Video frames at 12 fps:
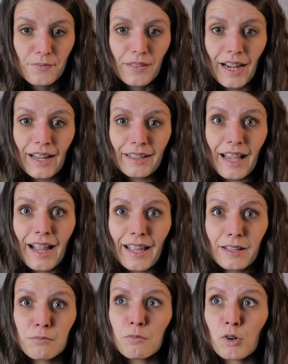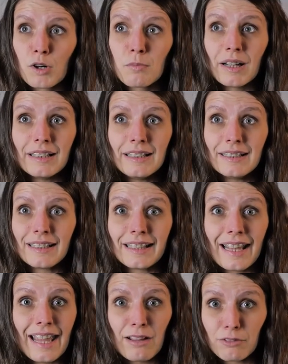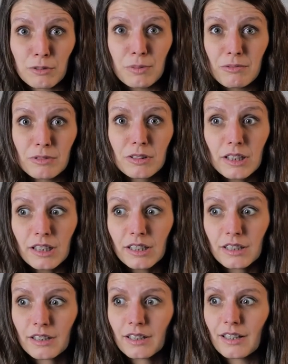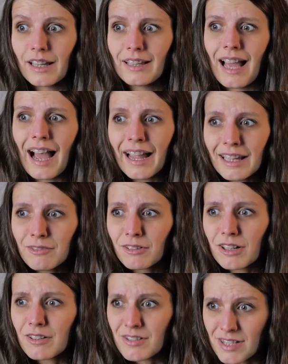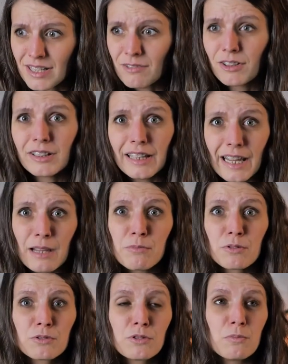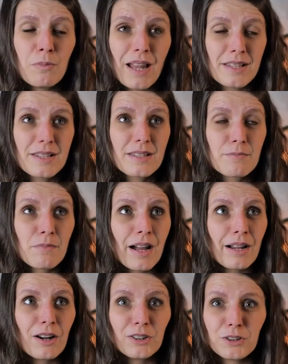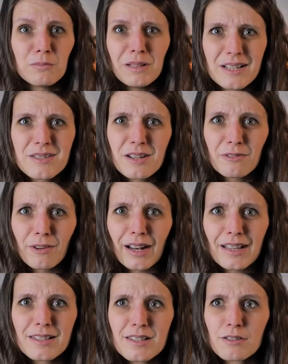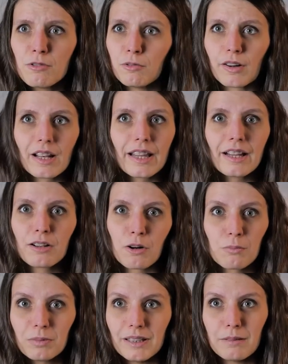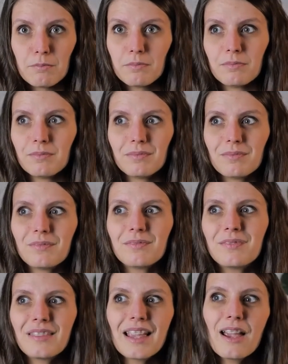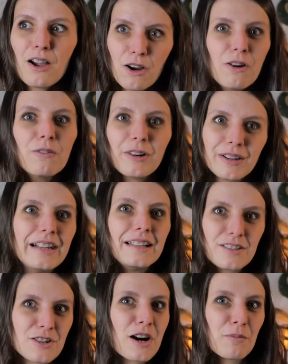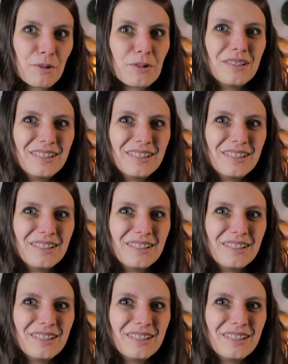and I had more money than ever before. And I was even able to bless my other ministry friends who were like complete, who were in trouble